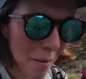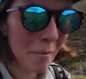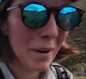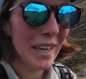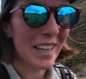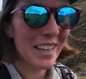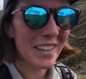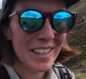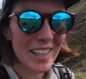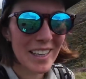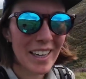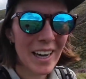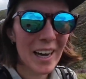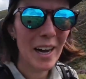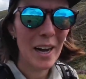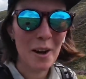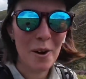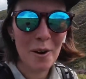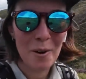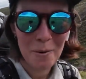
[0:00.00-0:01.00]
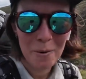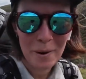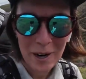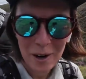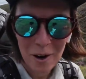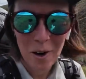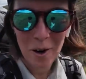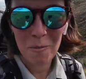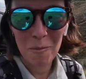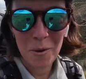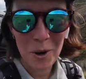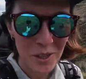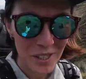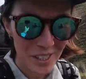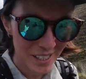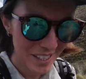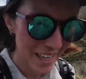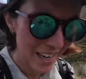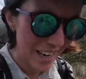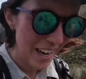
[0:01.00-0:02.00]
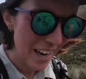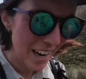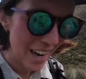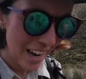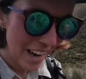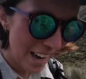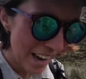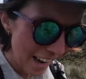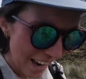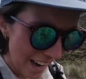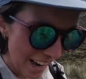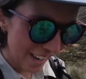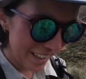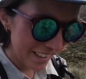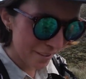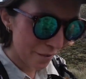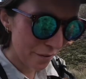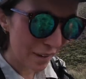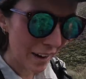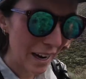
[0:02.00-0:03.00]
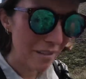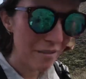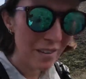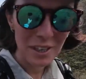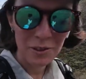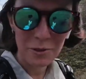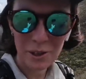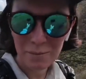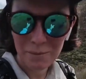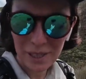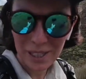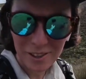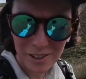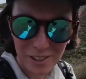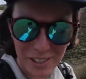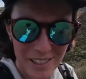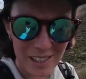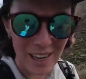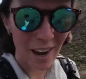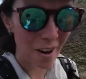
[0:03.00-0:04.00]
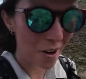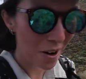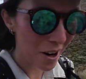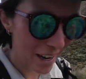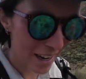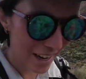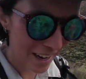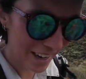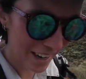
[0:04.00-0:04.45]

but I think we are almost at 500 meters now,